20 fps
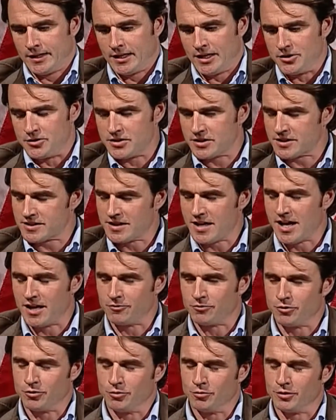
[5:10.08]
just
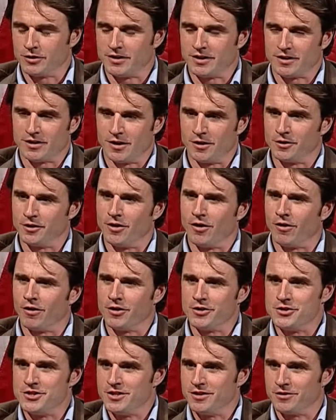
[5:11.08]
signed for what they called an
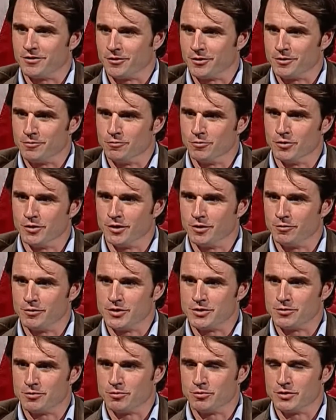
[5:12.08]
RG-31,
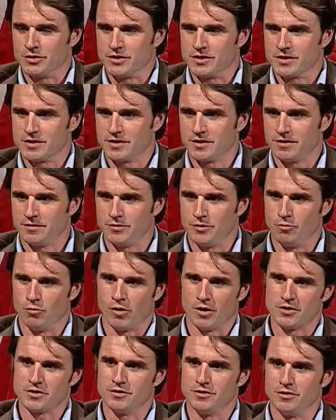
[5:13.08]
which was, if you
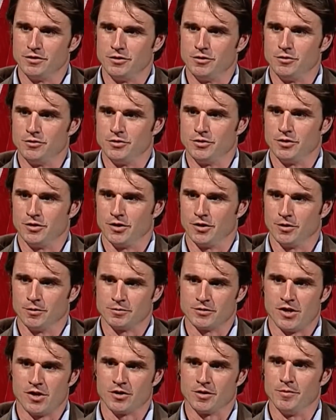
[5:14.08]
watch the news, you hear them
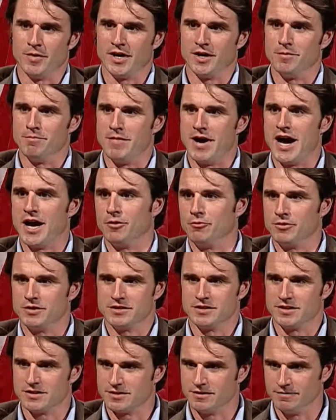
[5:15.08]
talk about a
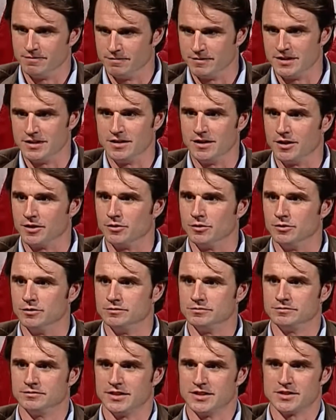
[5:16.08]
mine-resistant vehicle.
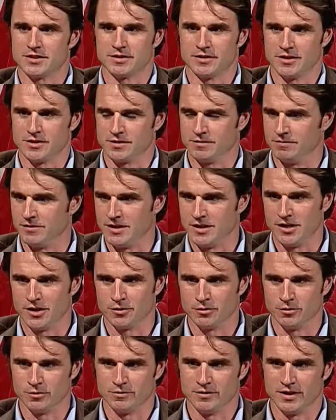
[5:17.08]
It's a
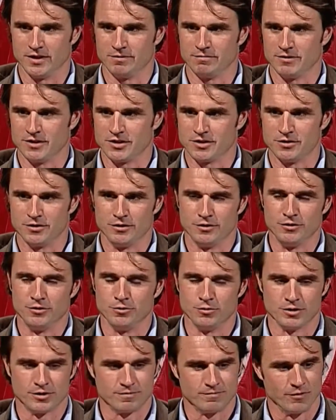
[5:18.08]
vehicle that it's the
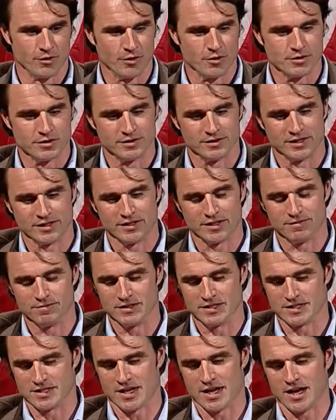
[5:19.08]
newest version that they've
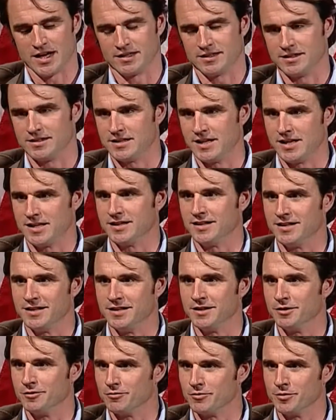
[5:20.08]
designed to take a
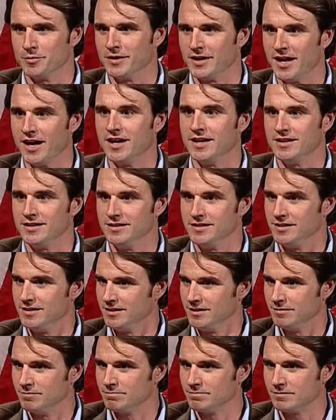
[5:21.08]
hit from an IED
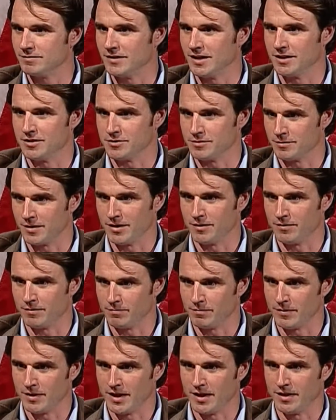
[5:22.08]
and